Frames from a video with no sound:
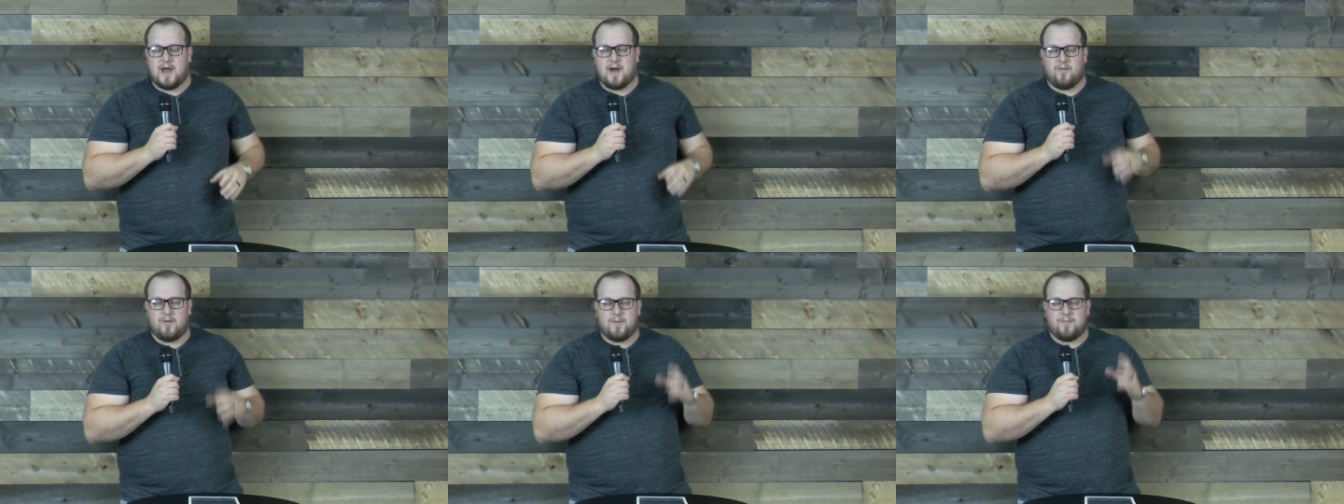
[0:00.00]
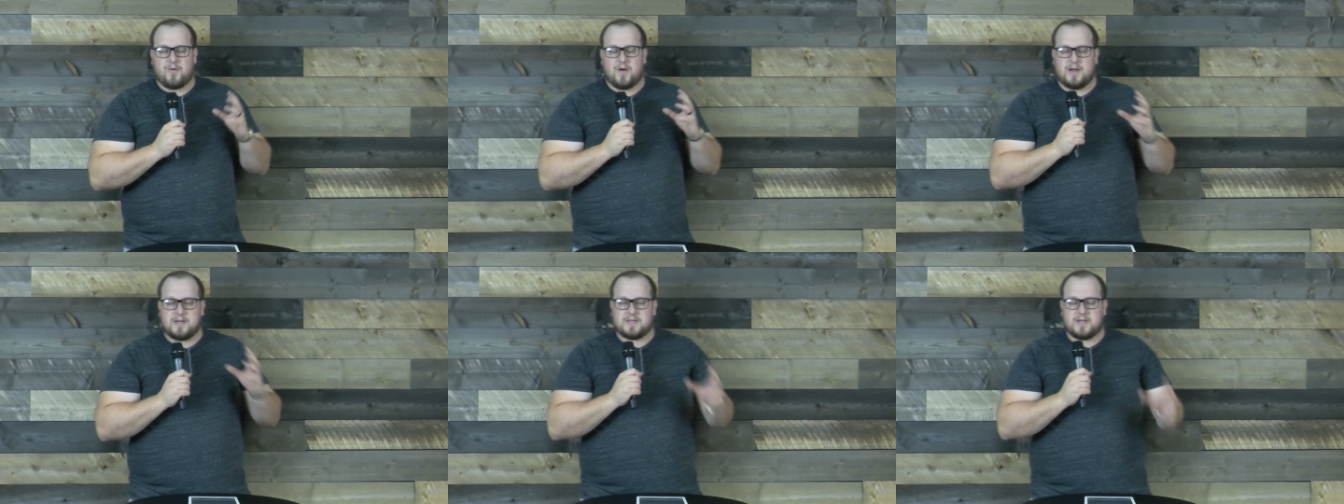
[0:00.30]
how we
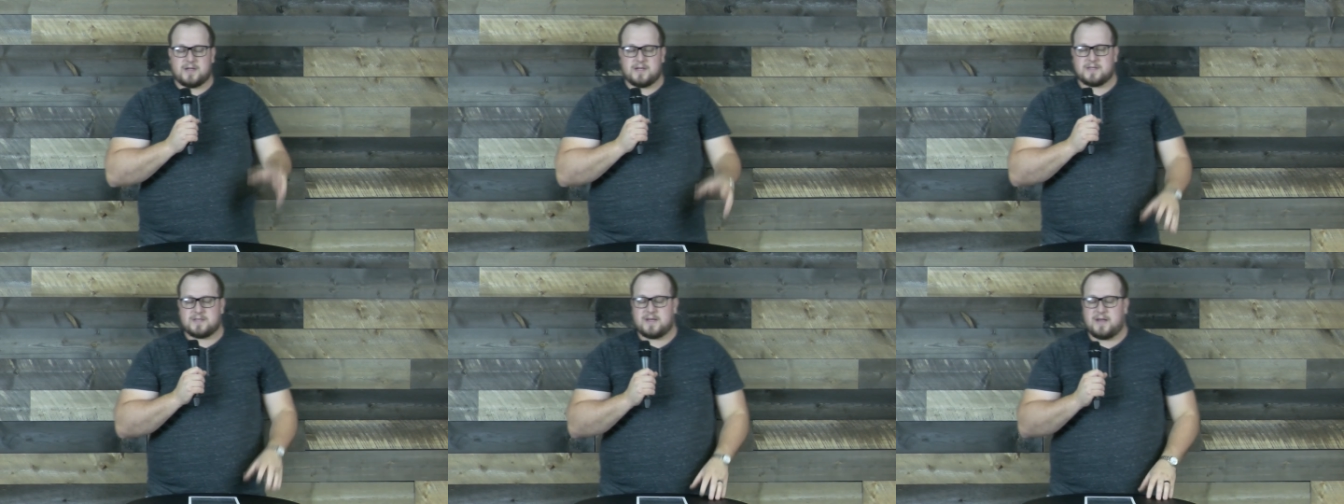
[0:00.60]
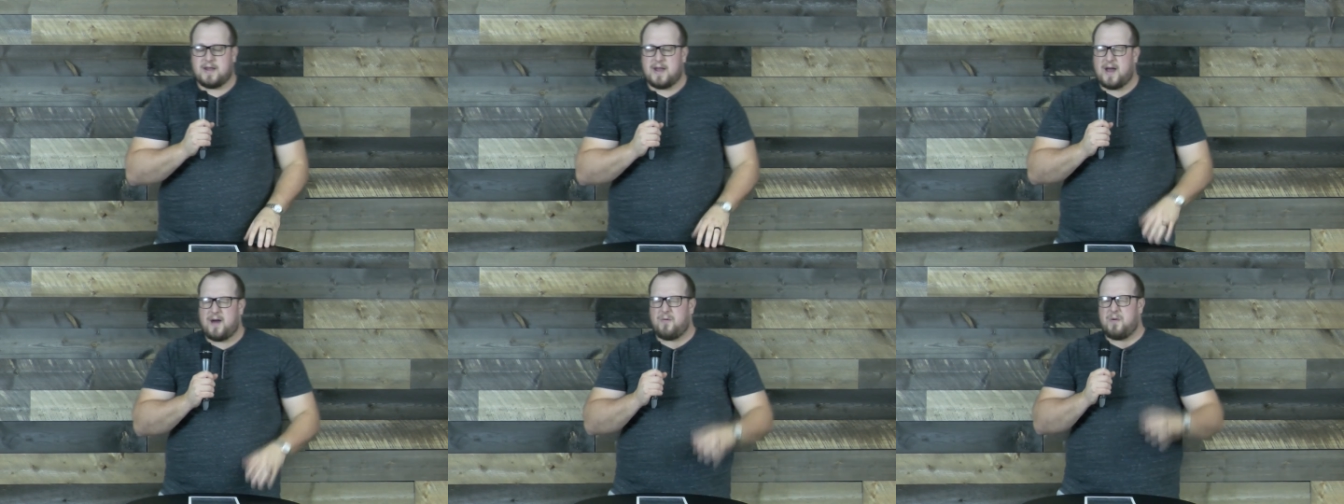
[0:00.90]
praise on a
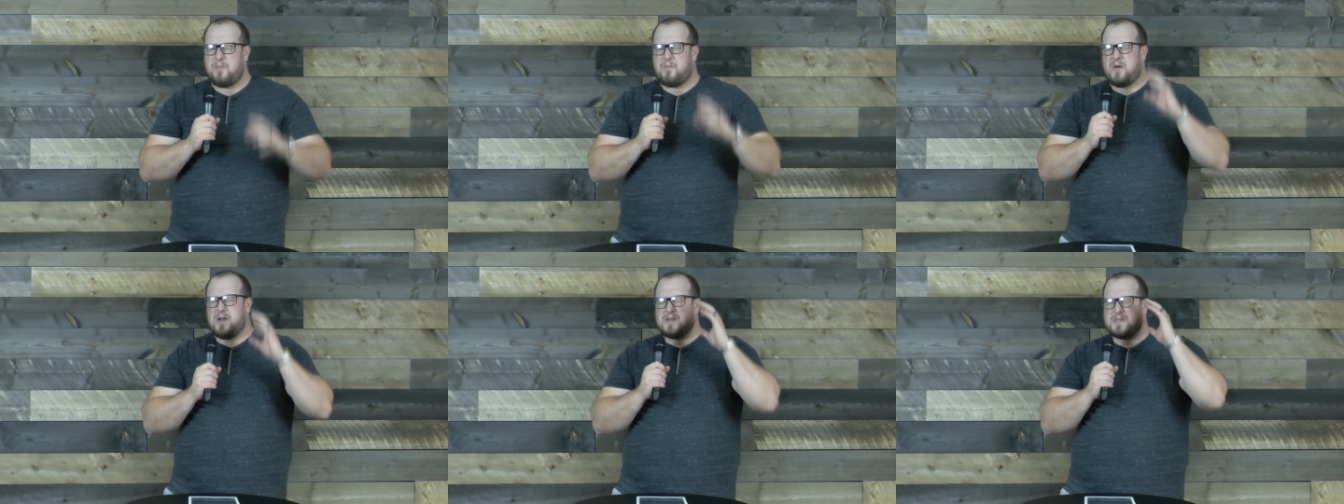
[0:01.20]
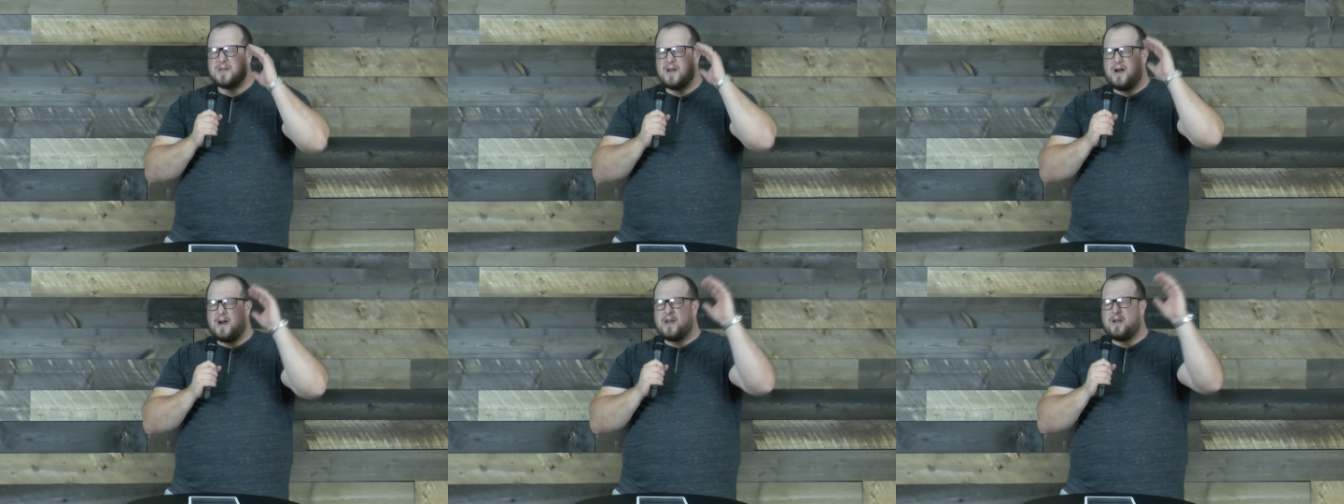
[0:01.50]
Sunday, how we
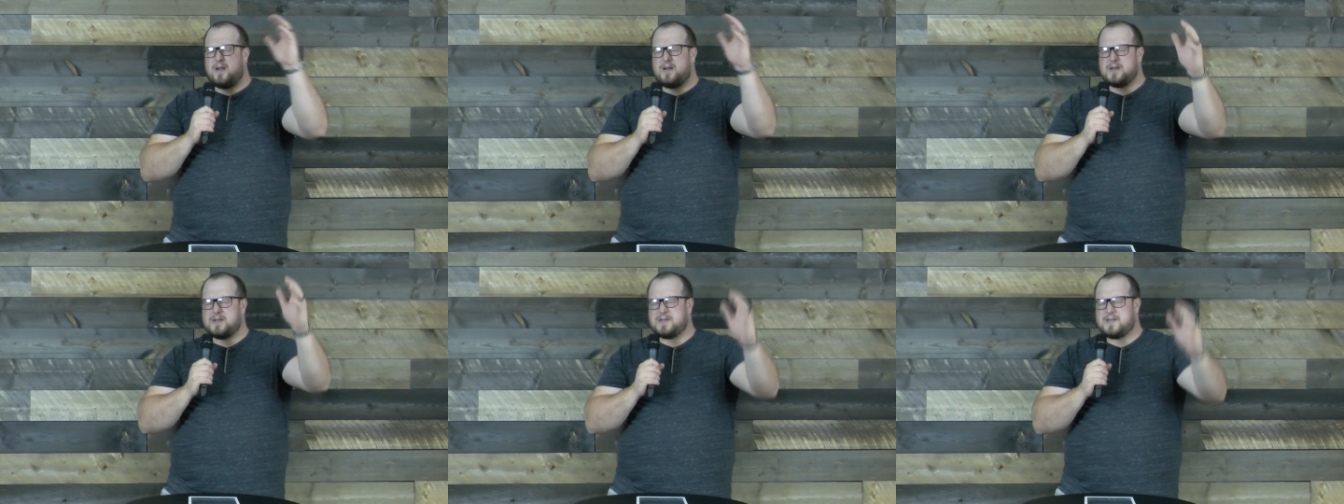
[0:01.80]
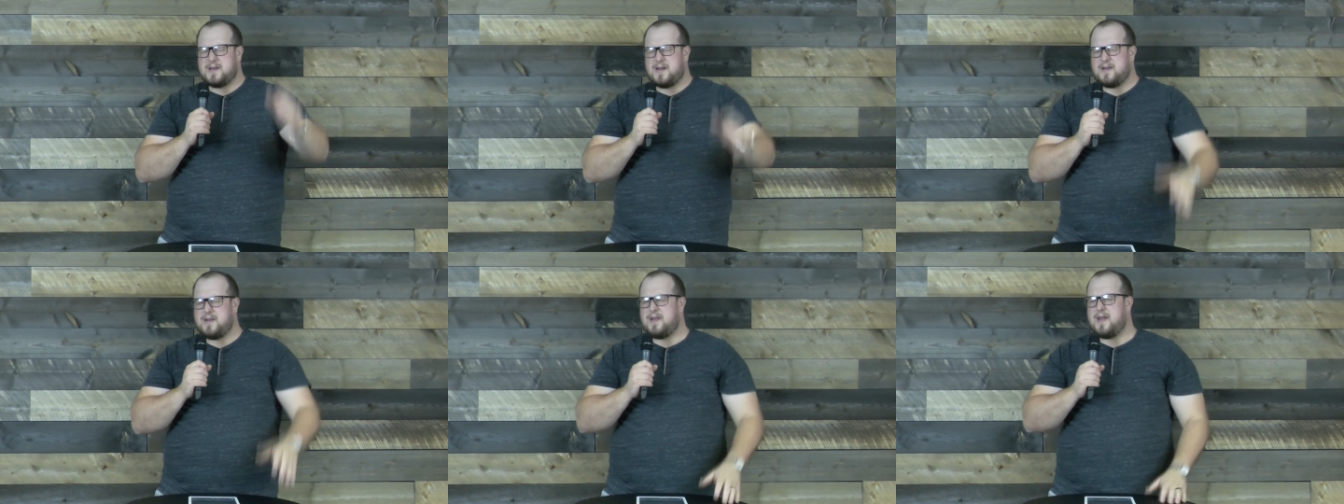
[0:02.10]
praise God on a
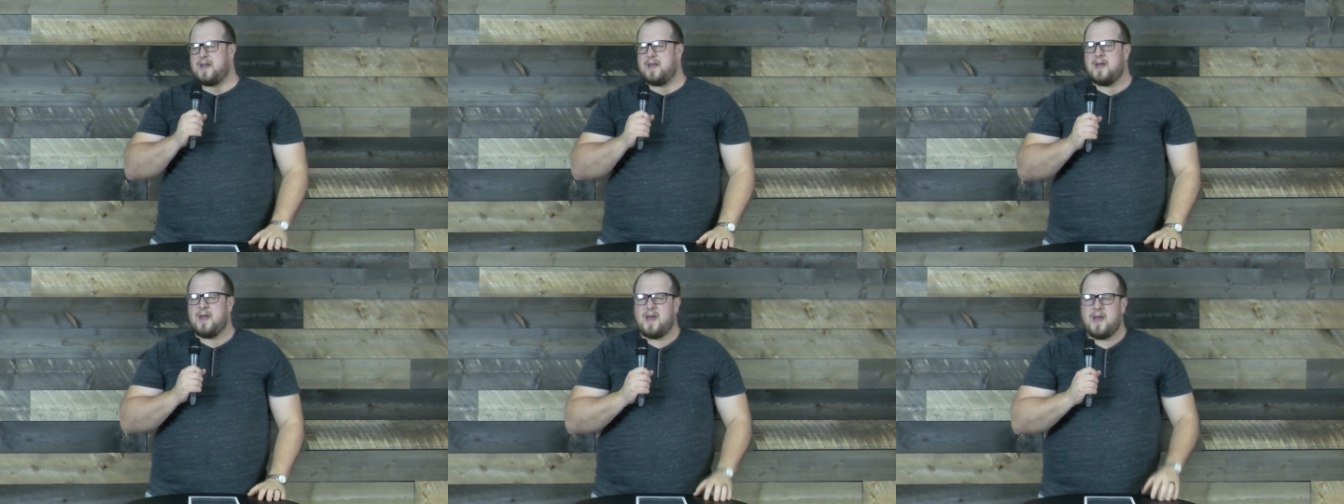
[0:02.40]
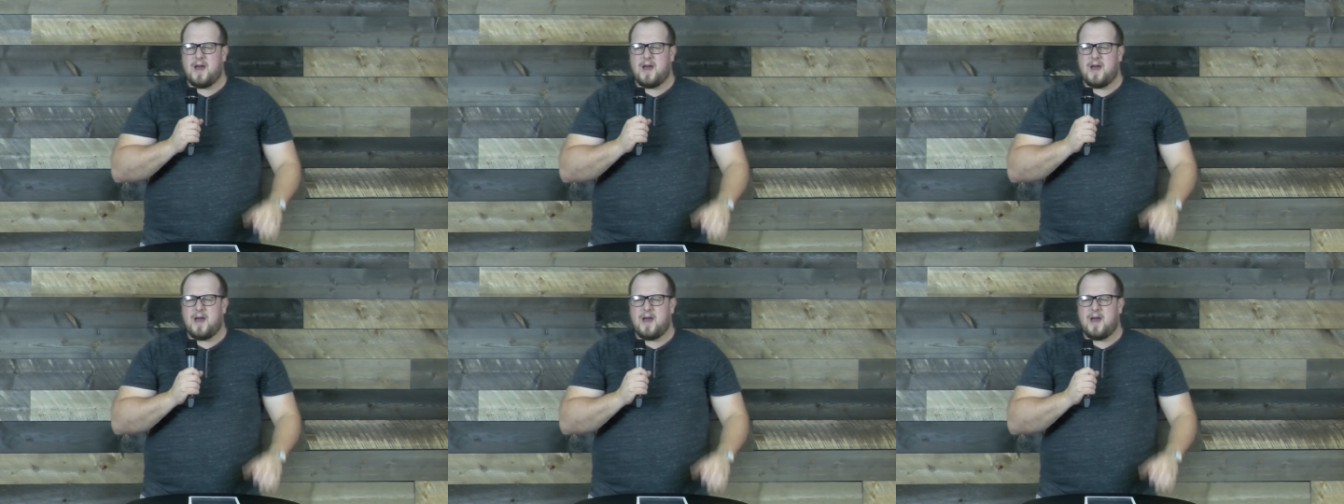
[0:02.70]
Sunday,